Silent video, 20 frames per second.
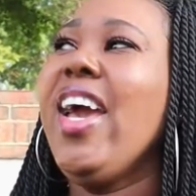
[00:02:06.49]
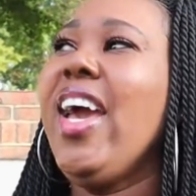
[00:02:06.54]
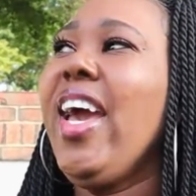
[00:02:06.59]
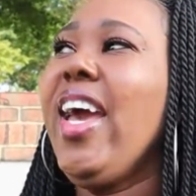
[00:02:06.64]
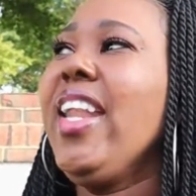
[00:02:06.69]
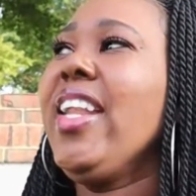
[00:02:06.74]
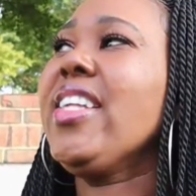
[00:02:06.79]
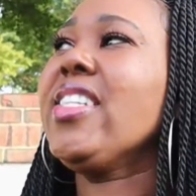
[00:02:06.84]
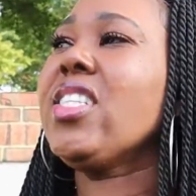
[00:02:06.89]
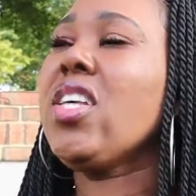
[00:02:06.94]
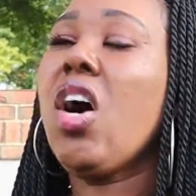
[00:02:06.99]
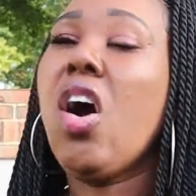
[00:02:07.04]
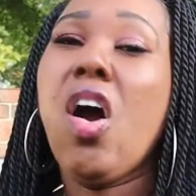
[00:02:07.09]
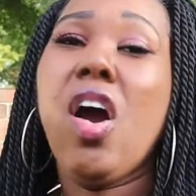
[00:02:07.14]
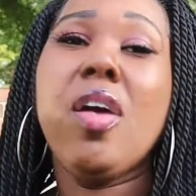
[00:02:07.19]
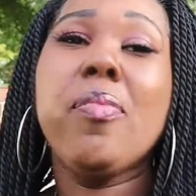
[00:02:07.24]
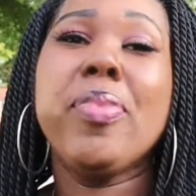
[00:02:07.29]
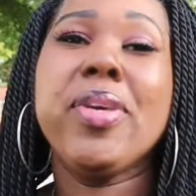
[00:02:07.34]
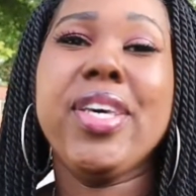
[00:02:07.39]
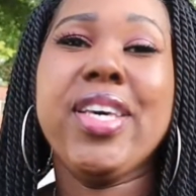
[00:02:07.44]
And it's
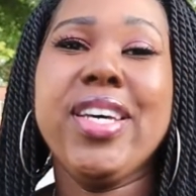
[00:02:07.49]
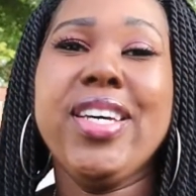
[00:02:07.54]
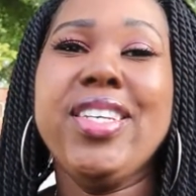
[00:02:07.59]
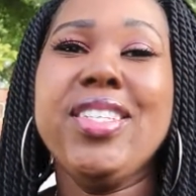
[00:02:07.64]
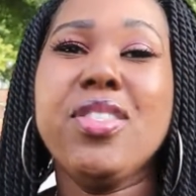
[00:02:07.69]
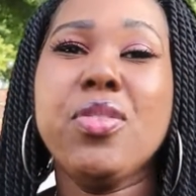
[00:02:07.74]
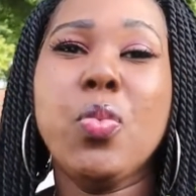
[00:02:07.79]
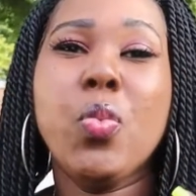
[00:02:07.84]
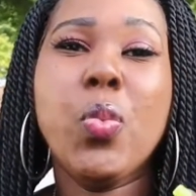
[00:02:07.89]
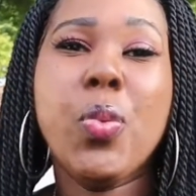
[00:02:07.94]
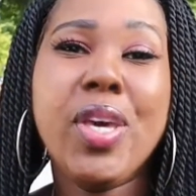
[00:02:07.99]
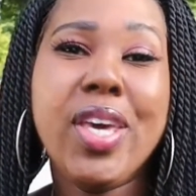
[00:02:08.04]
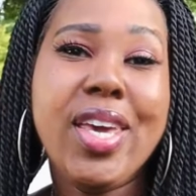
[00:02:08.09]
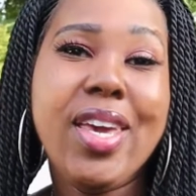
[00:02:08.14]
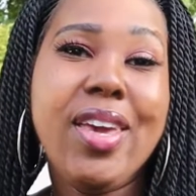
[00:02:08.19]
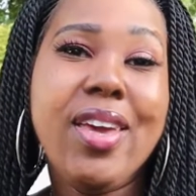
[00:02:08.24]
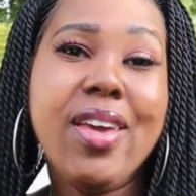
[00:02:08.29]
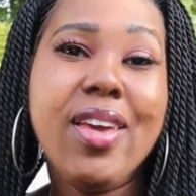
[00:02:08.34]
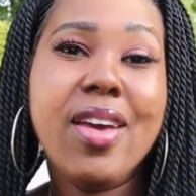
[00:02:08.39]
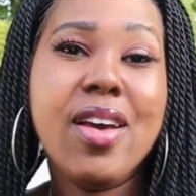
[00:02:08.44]
hard because and
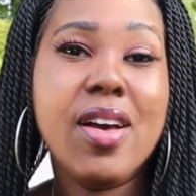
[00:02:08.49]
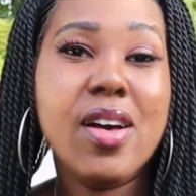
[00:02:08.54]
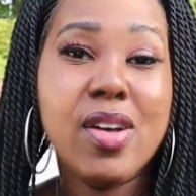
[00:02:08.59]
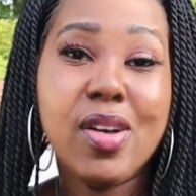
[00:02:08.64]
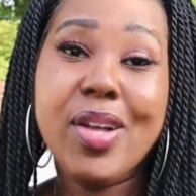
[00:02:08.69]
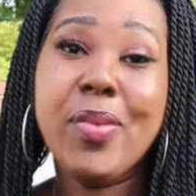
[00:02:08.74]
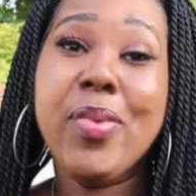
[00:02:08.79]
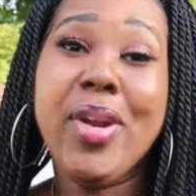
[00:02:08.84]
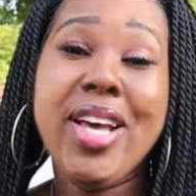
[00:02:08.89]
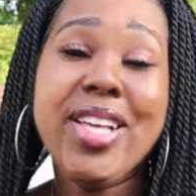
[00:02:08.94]
when